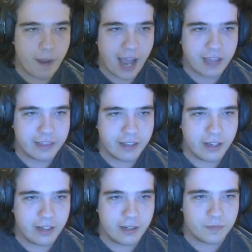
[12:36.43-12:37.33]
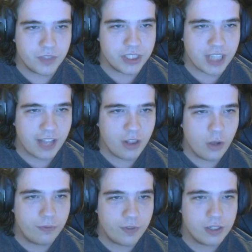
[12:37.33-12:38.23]
path. Um, the
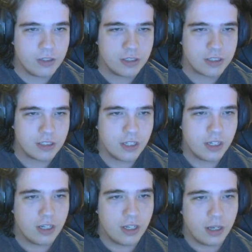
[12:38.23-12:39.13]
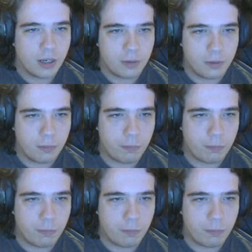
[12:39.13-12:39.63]
silo feels really?